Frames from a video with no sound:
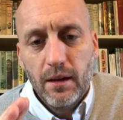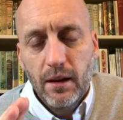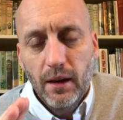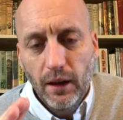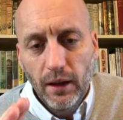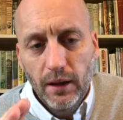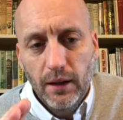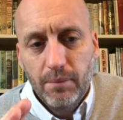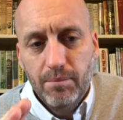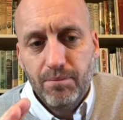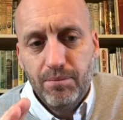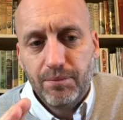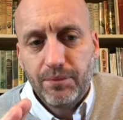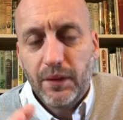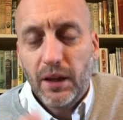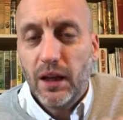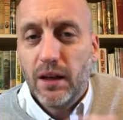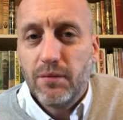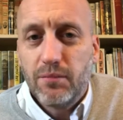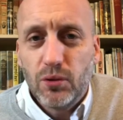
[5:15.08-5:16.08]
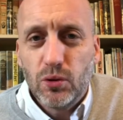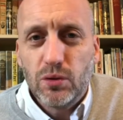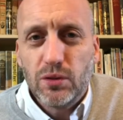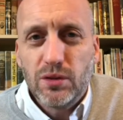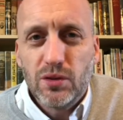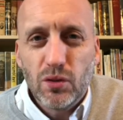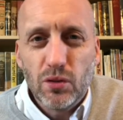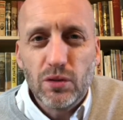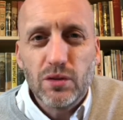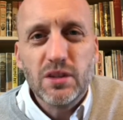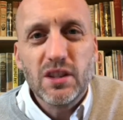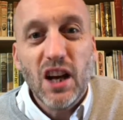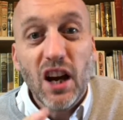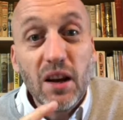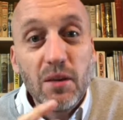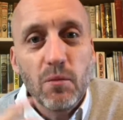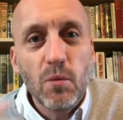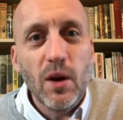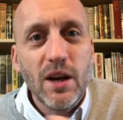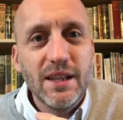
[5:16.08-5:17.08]
um, and avoid a sort of
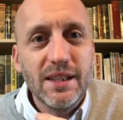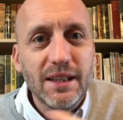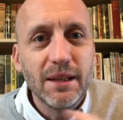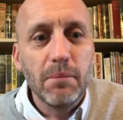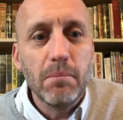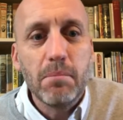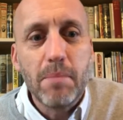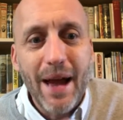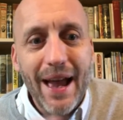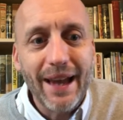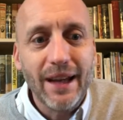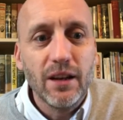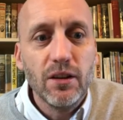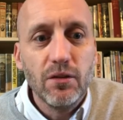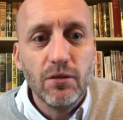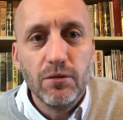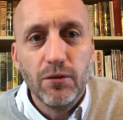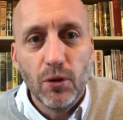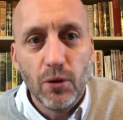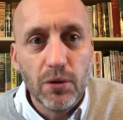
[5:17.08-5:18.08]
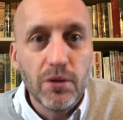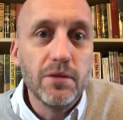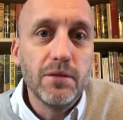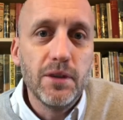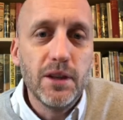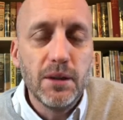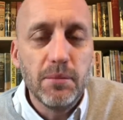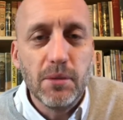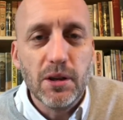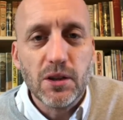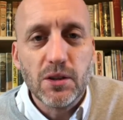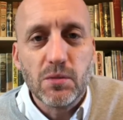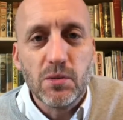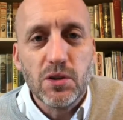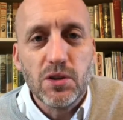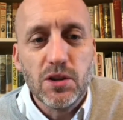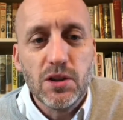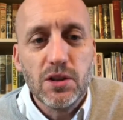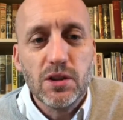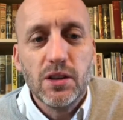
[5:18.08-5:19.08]
time wasting back and forth of emails,
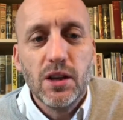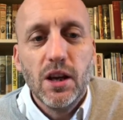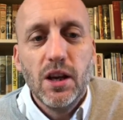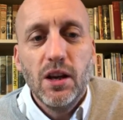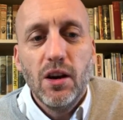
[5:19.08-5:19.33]
which is